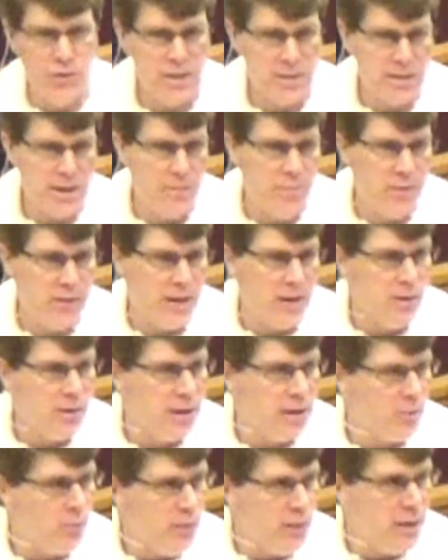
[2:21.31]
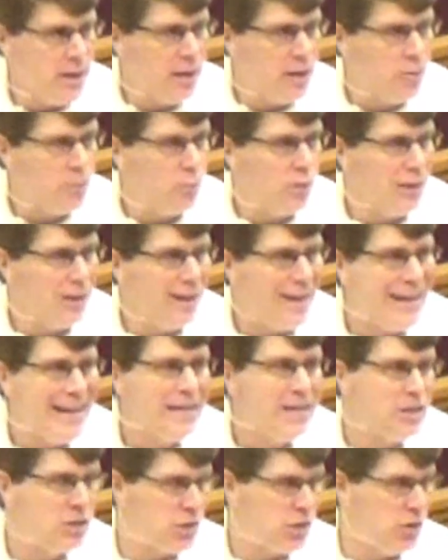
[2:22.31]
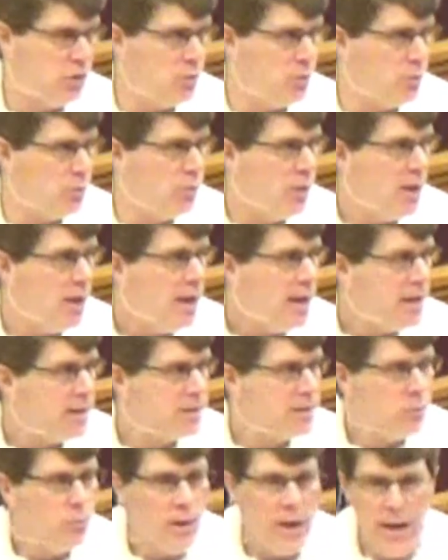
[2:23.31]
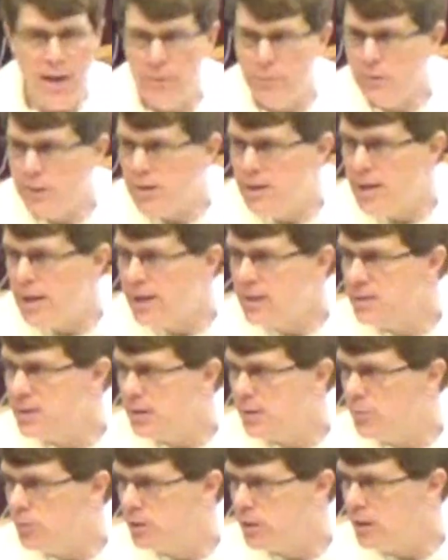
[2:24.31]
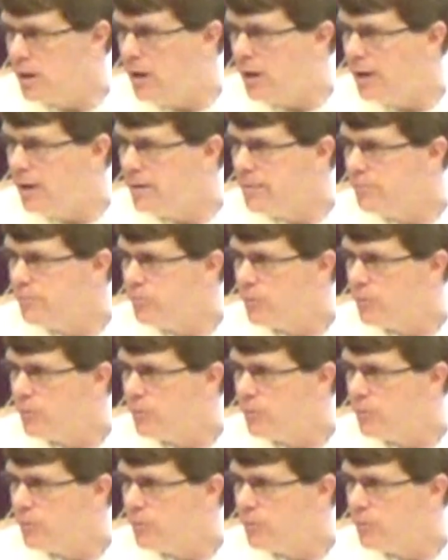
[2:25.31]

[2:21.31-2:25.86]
something that we can relate to as a way of connecting with God.